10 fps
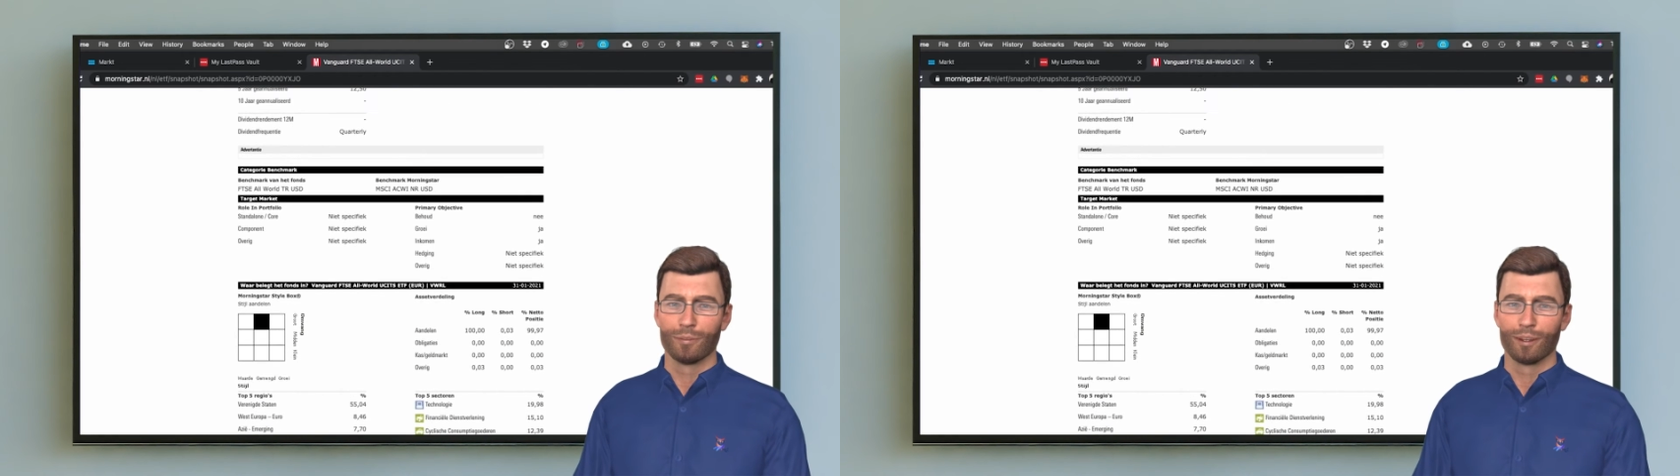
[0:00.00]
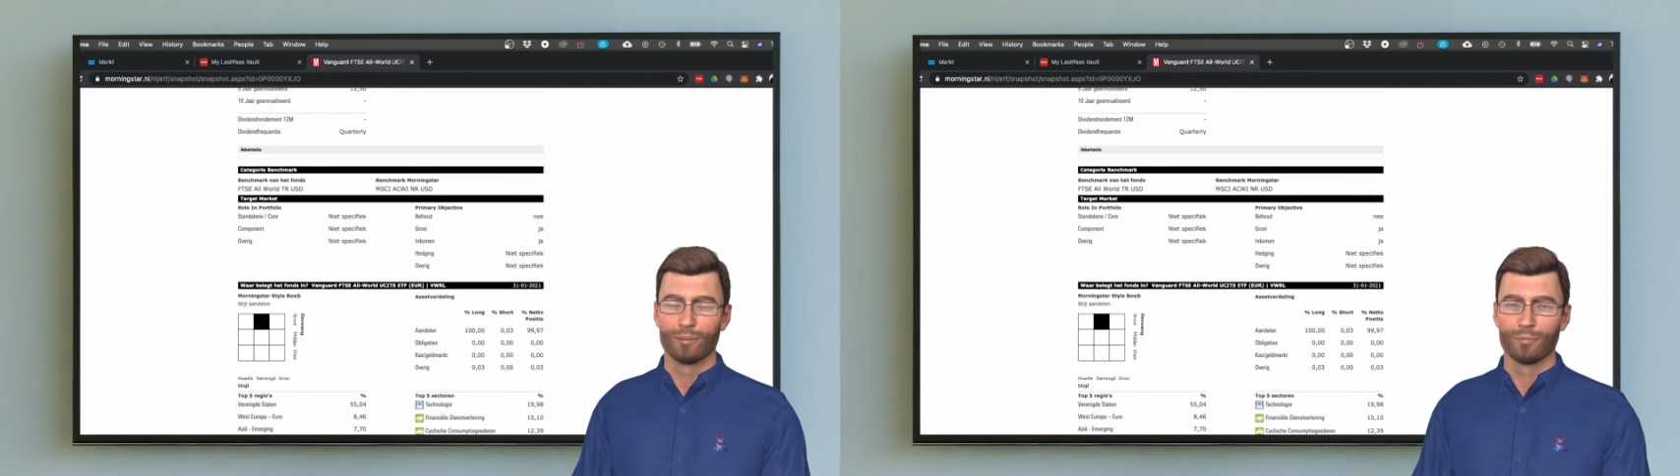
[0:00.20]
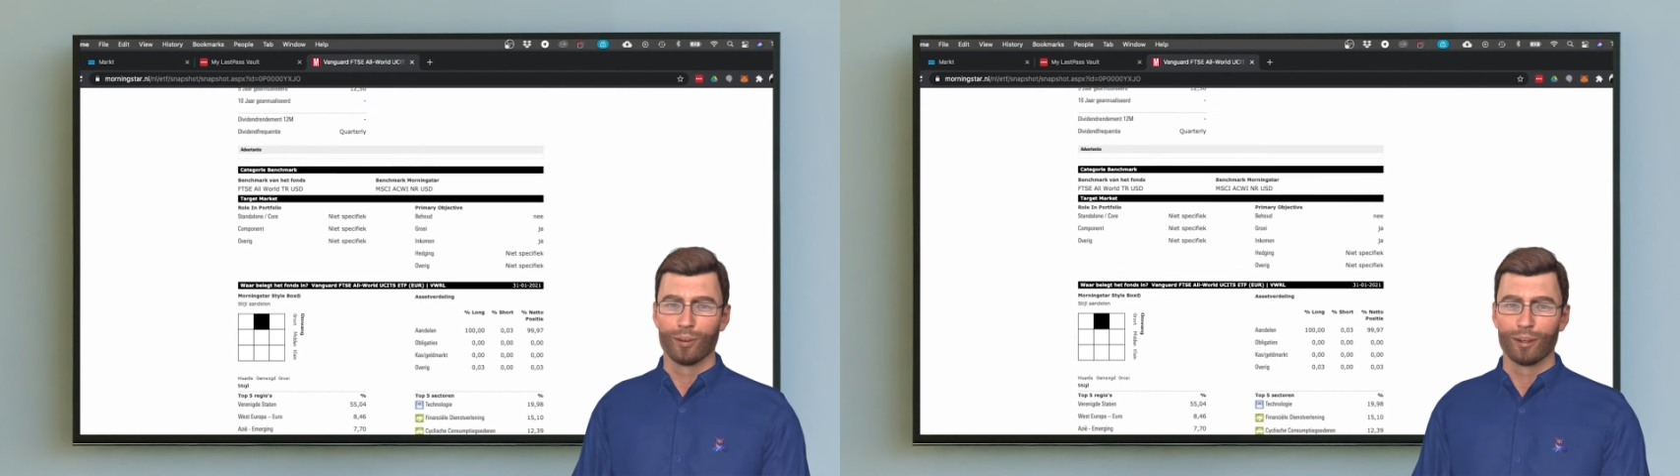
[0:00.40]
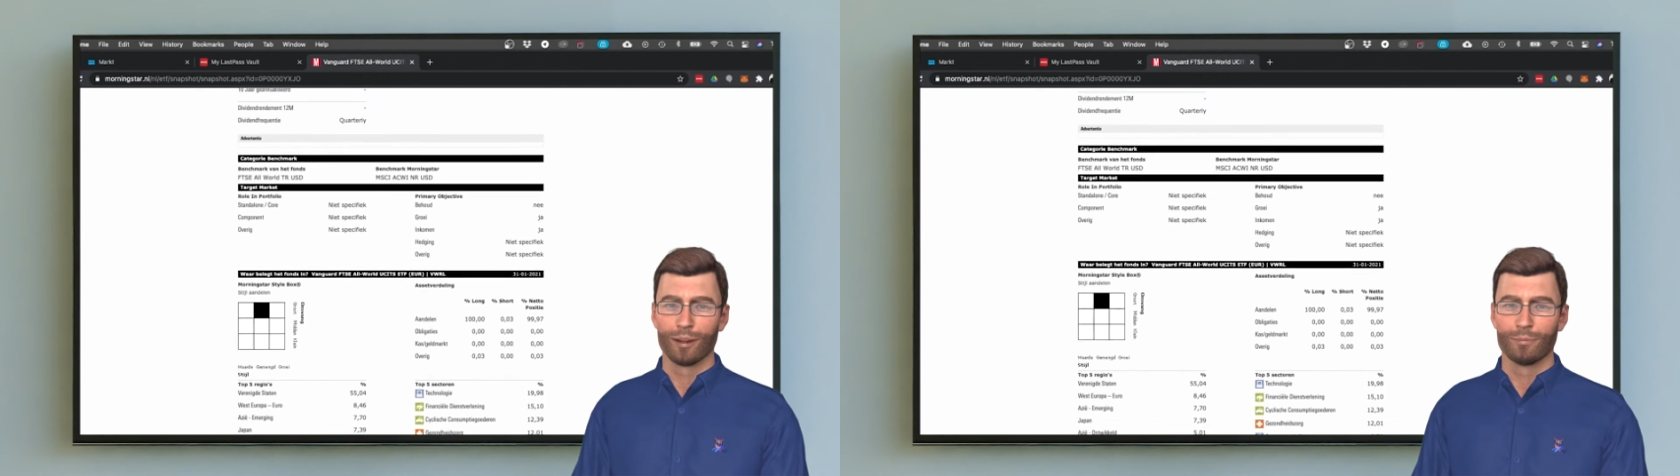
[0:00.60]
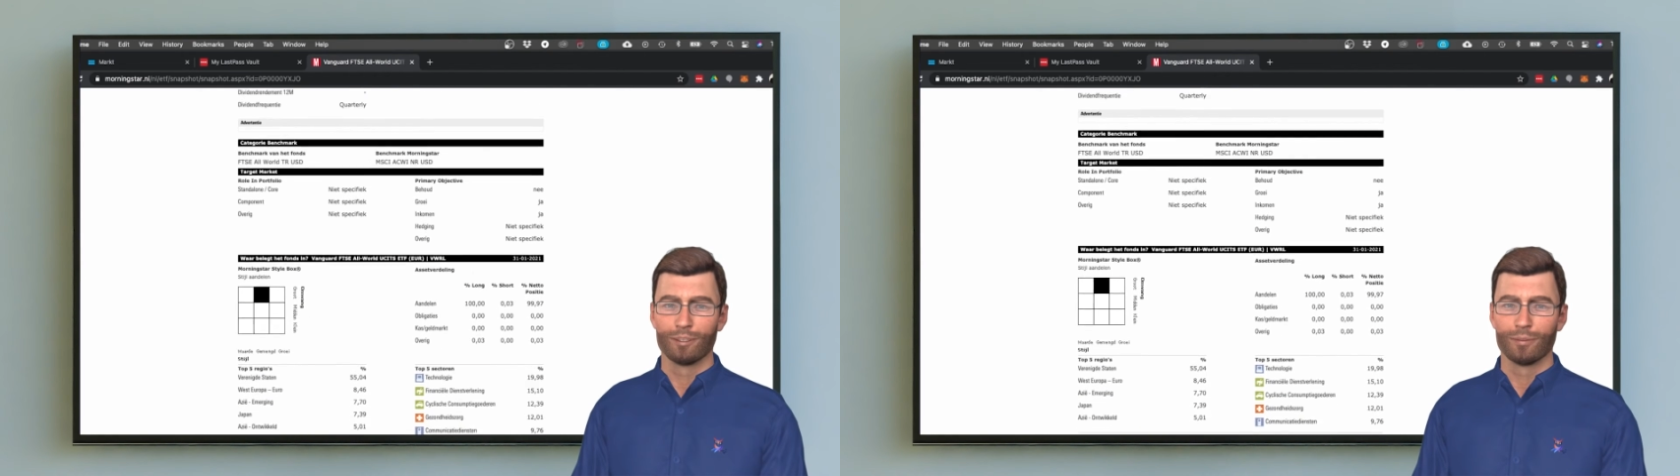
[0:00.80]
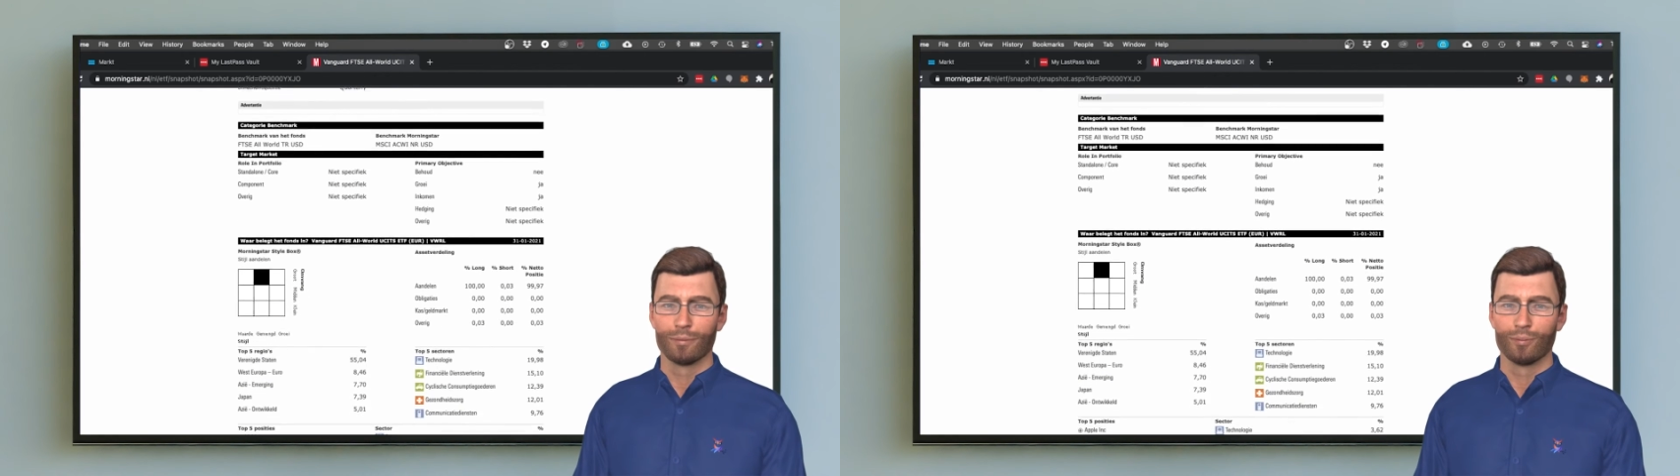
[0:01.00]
and in addition to the